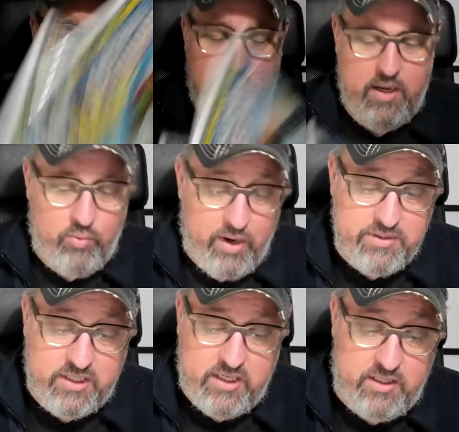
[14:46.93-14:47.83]
When I
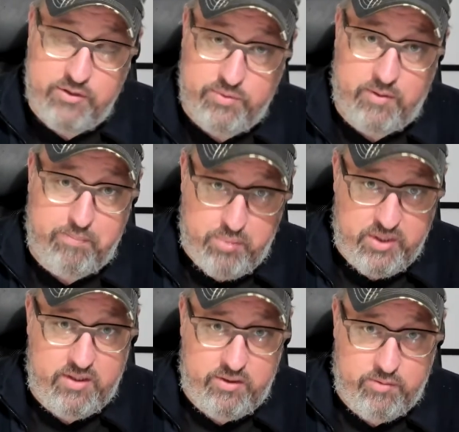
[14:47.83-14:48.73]
was a kid, this was a
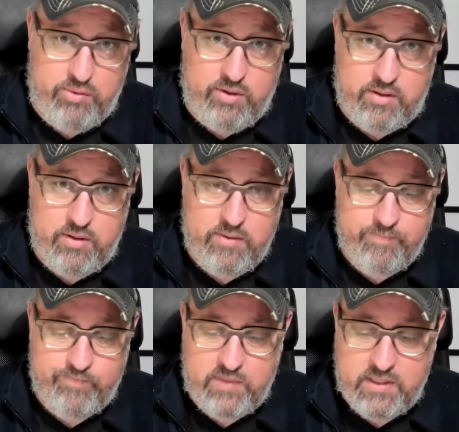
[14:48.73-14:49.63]
big deal book,
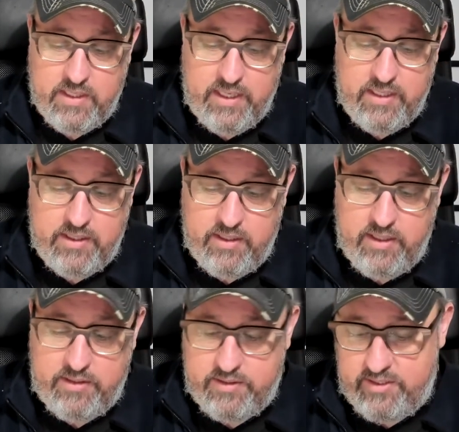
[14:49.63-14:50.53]
and
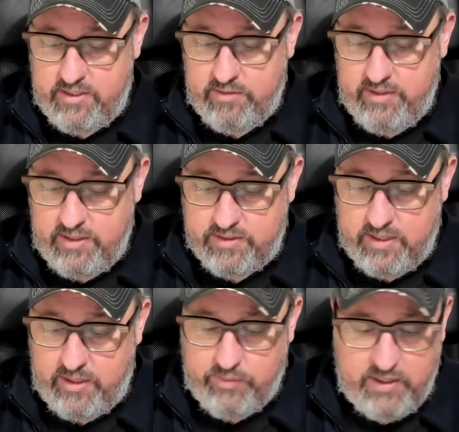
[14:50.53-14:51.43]
it still is.
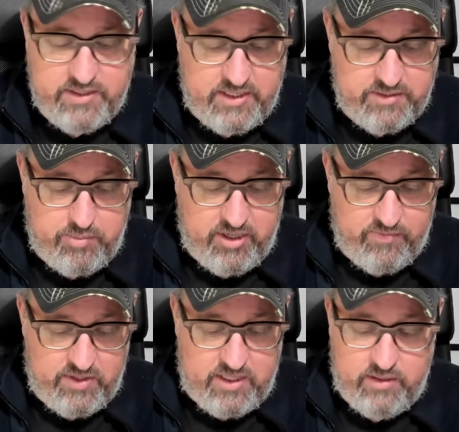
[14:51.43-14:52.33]
I don't think it's as big
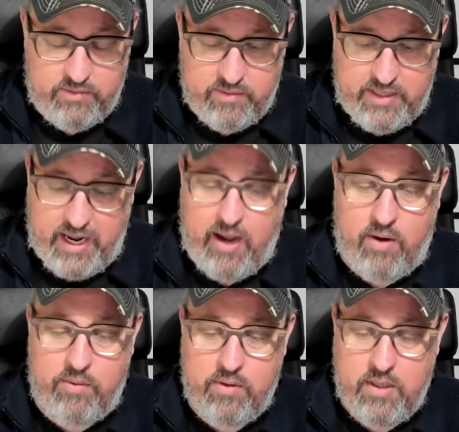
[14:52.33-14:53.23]
of a deal
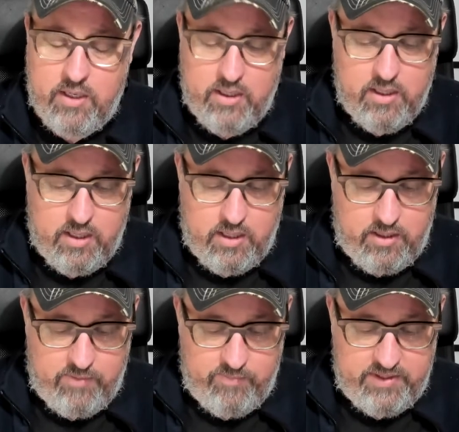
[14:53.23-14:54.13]
now
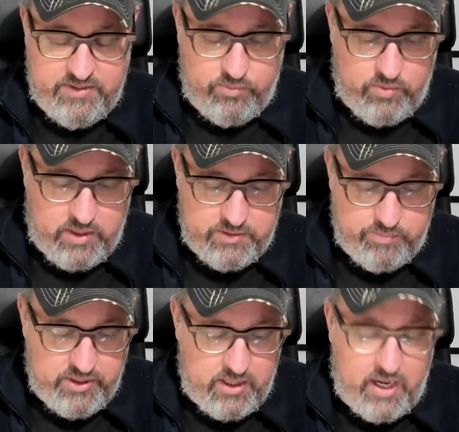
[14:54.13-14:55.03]
as it was,
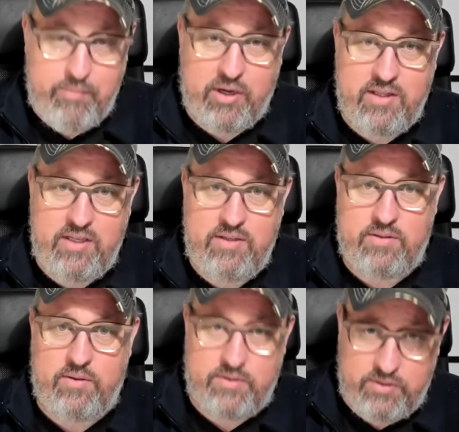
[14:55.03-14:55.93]
but I bought
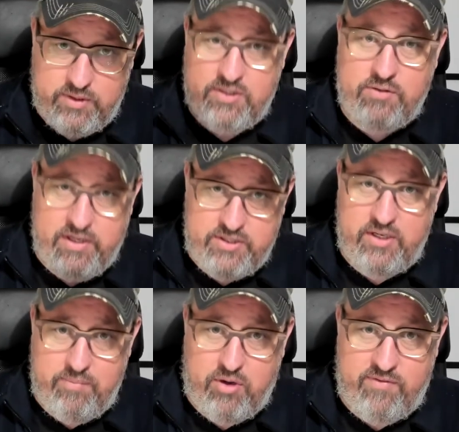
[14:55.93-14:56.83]
these. So this collection
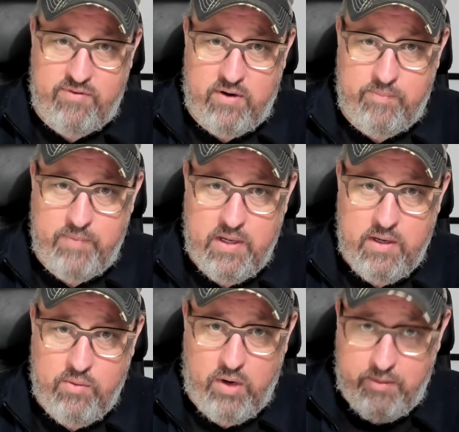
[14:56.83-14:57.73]
I bought from
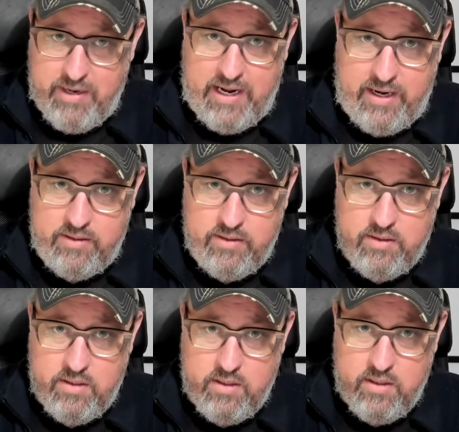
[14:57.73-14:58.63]
were unbagged,
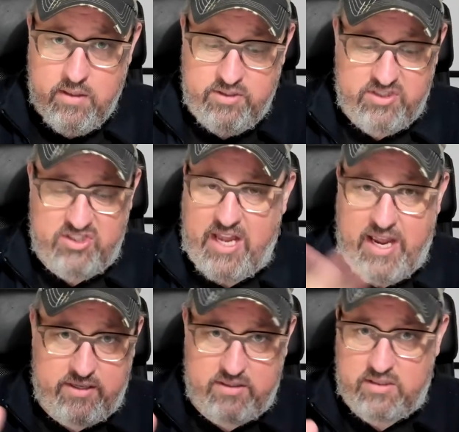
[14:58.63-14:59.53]
just
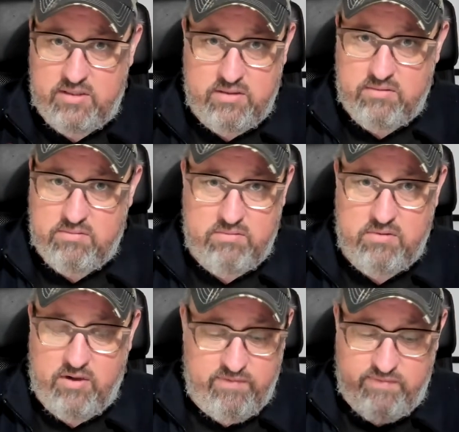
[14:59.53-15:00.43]
stacks
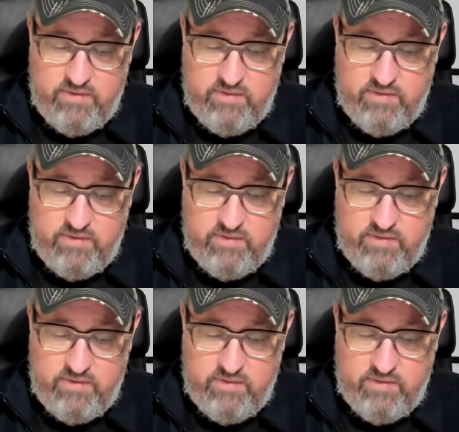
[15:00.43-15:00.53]
of